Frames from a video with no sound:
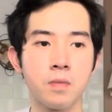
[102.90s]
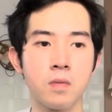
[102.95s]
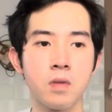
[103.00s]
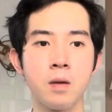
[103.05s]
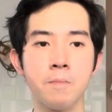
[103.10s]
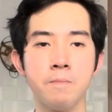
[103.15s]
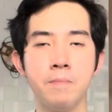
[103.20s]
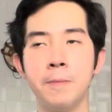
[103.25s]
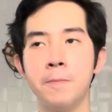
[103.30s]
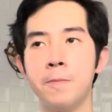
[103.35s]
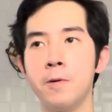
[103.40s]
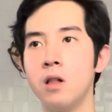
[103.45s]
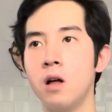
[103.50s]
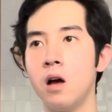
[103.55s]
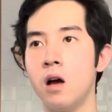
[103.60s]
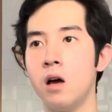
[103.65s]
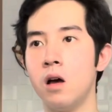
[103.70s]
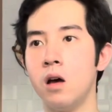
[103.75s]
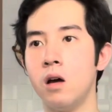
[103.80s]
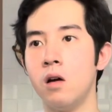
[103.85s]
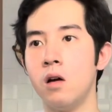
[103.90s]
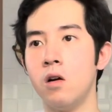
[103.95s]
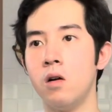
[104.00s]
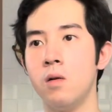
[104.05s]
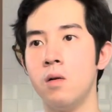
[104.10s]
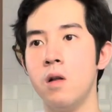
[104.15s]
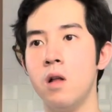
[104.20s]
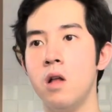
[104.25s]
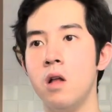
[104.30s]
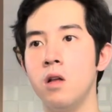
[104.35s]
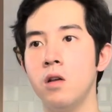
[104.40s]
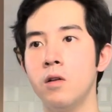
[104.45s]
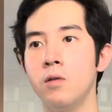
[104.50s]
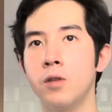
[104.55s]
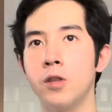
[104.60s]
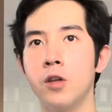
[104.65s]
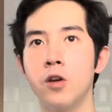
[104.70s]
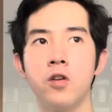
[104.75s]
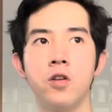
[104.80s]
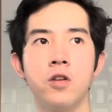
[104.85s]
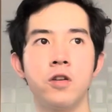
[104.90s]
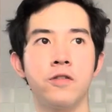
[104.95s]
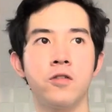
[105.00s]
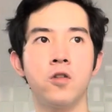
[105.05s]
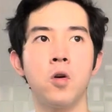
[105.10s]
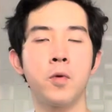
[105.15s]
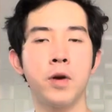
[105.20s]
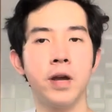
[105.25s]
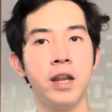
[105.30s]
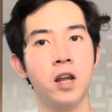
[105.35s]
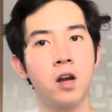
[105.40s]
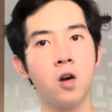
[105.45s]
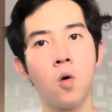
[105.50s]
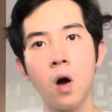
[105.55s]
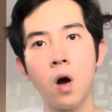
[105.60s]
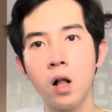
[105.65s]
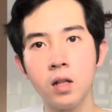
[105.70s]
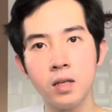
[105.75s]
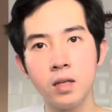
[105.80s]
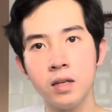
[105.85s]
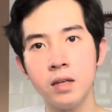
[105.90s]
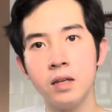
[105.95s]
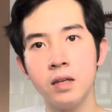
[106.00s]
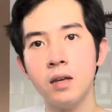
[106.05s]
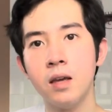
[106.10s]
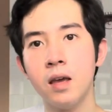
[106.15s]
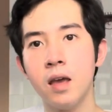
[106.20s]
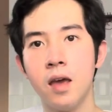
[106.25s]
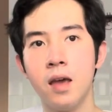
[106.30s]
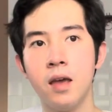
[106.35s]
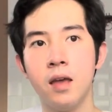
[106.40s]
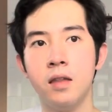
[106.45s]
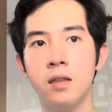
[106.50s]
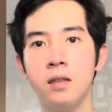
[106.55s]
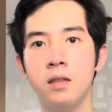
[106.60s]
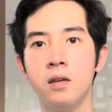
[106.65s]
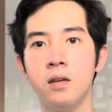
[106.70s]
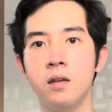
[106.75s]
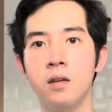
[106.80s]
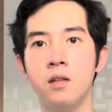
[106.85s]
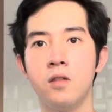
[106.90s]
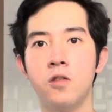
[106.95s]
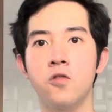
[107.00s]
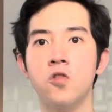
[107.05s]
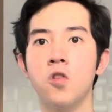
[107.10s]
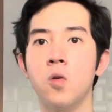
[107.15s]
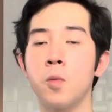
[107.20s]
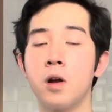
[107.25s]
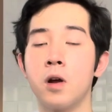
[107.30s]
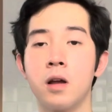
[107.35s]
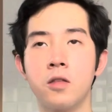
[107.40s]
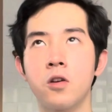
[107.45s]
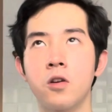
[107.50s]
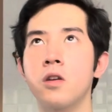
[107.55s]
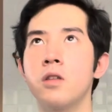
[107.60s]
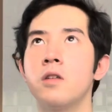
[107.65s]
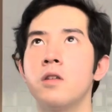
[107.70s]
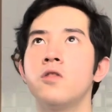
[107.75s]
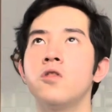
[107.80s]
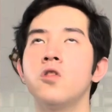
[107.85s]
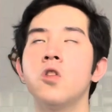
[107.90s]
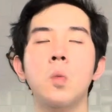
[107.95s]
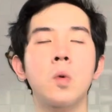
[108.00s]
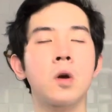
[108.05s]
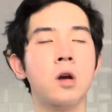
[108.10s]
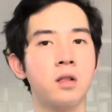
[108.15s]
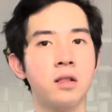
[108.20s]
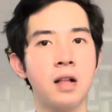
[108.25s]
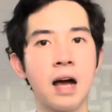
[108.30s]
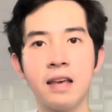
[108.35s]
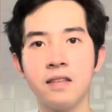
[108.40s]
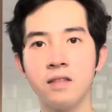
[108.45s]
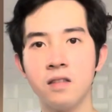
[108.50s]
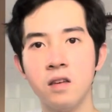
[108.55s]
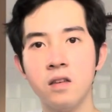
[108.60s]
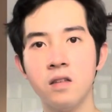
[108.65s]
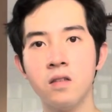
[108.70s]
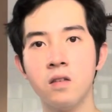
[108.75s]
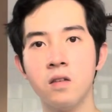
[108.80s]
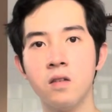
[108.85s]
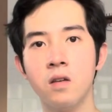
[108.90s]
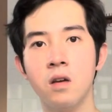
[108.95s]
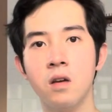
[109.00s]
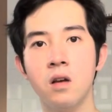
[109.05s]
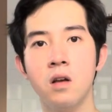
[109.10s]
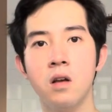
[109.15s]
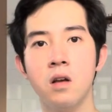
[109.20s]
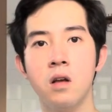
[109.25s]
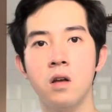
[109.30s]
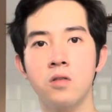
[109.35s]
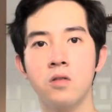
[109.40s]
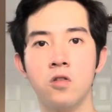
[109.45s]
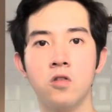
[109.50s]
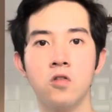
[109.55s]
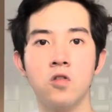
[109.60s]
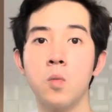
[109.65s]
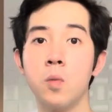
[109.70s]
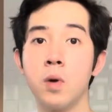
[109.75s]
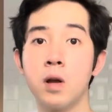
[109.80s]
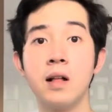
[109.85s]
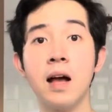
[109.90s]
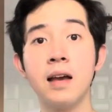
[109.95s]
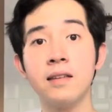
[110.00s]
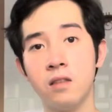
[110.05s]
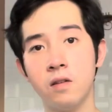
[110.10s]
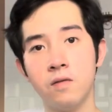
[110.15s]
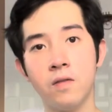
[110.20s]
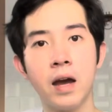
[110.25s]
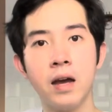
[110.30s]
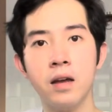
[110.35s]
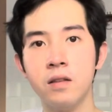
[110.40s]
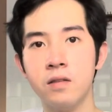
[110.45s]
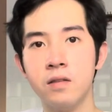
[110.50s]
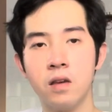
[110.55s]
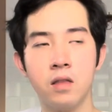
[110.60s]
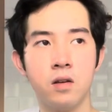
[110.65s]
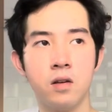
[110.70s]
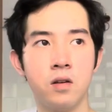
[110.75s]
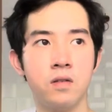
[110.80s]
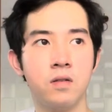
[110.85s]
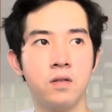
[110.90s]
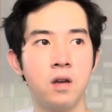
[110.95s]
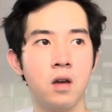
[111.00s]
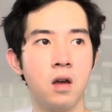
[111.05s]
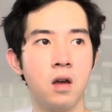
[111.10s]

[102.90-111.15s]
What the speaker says: People, there's no more inequality and there's no more classes. So there's no more class divides and there's